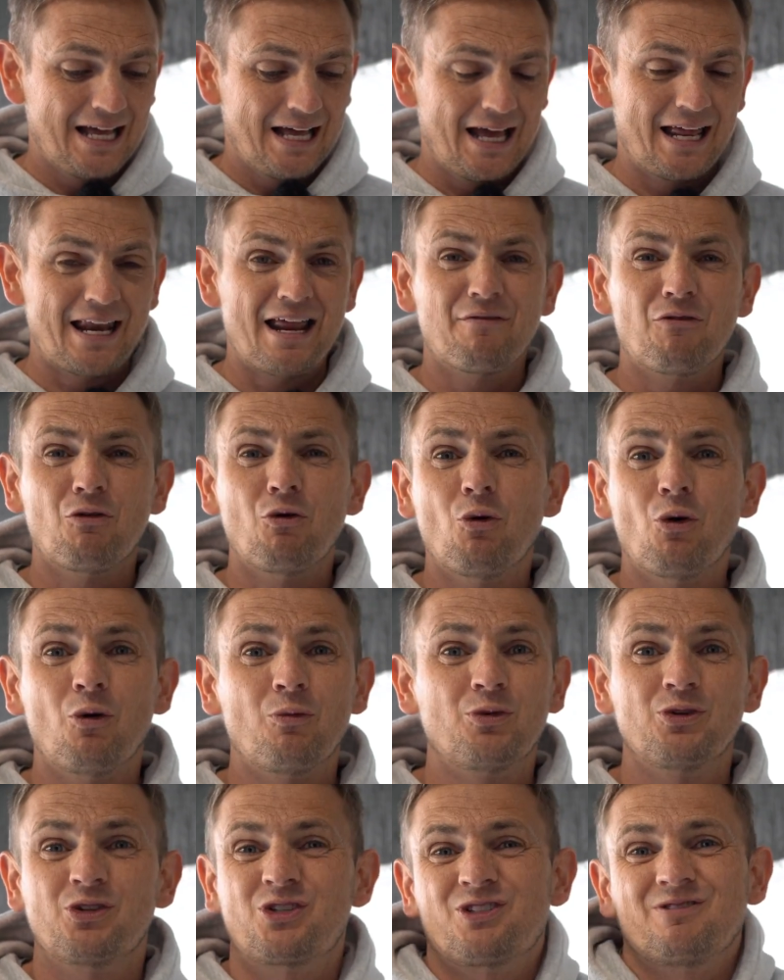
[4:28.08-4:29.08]
And everyone
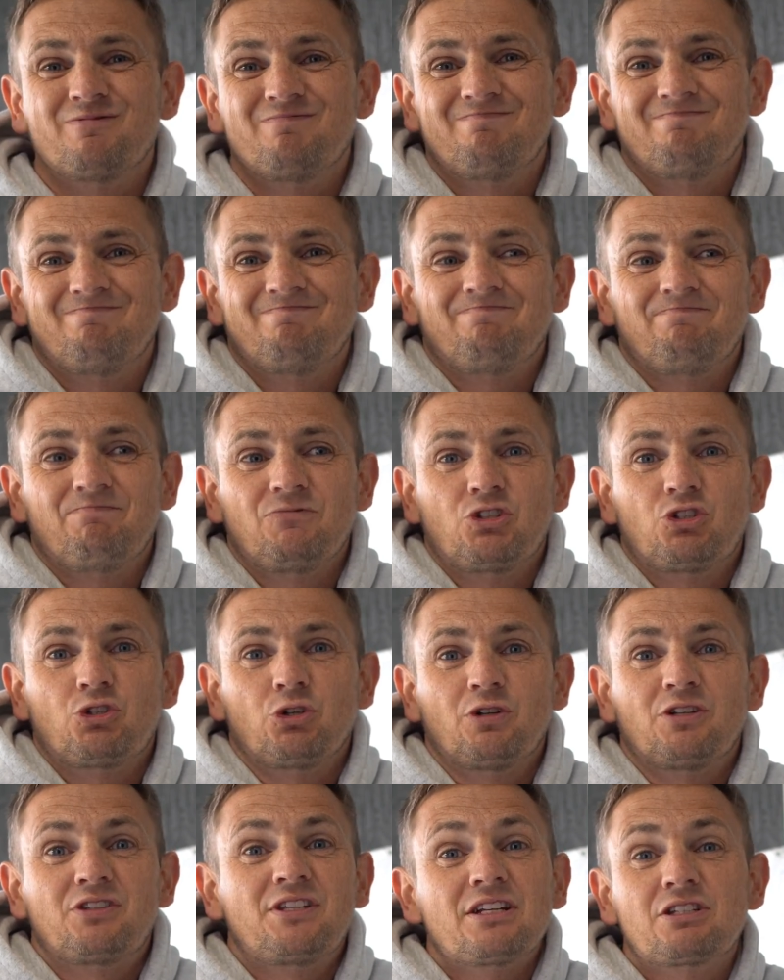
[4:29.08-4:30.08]
was
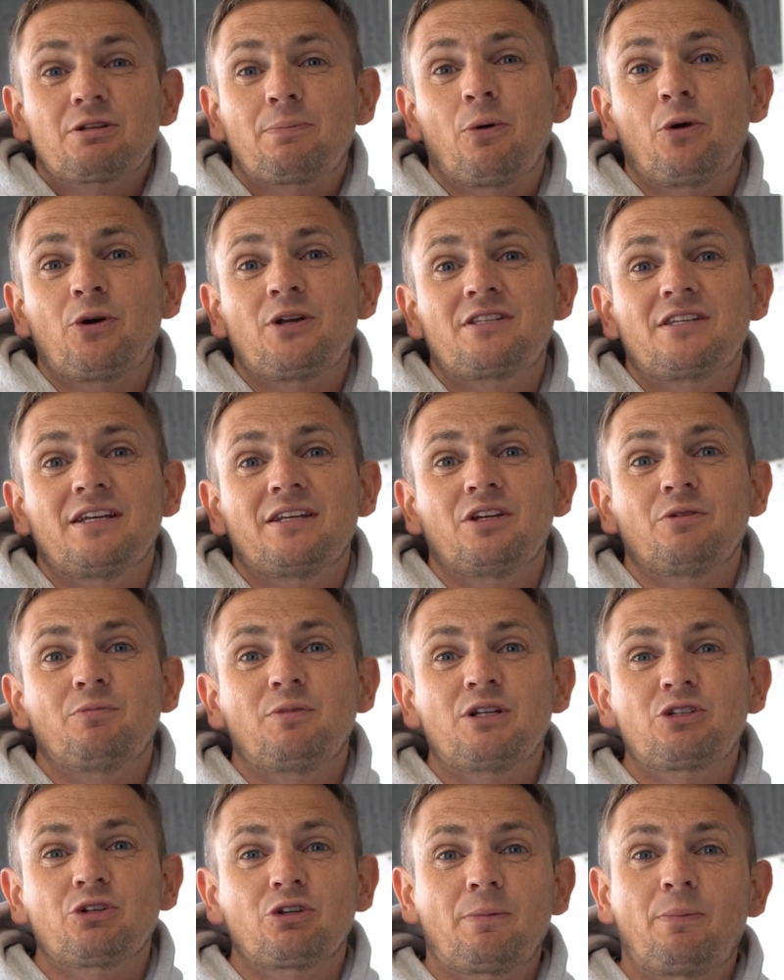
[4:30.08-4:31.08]
sort of disappointed, and
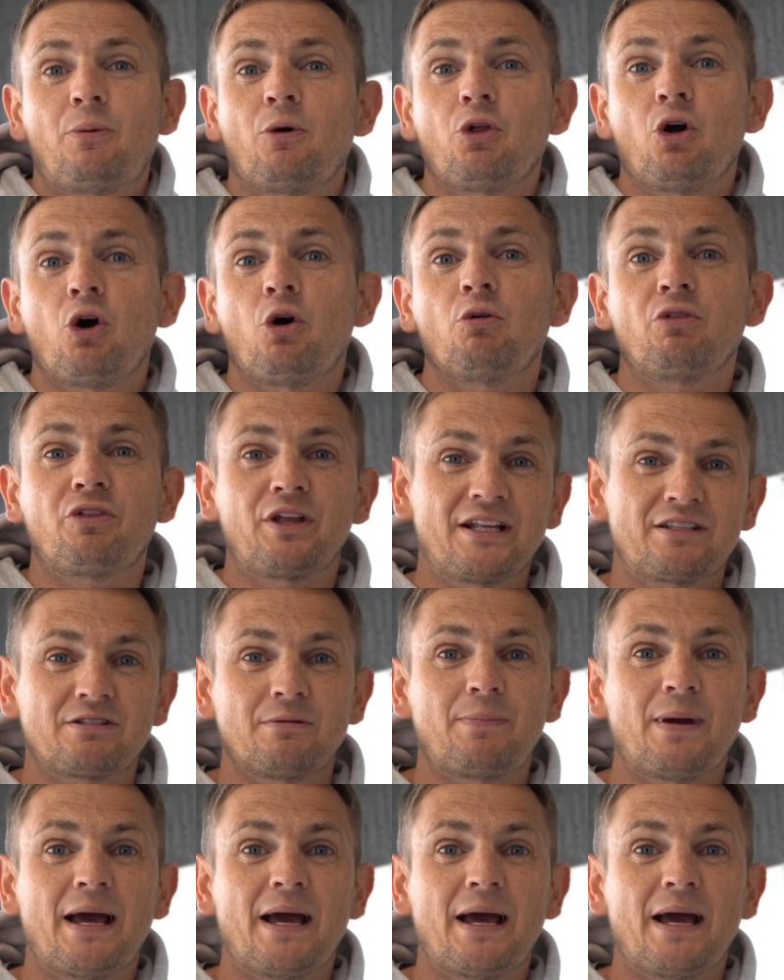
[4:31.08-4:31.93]
we sort of put the whole thing to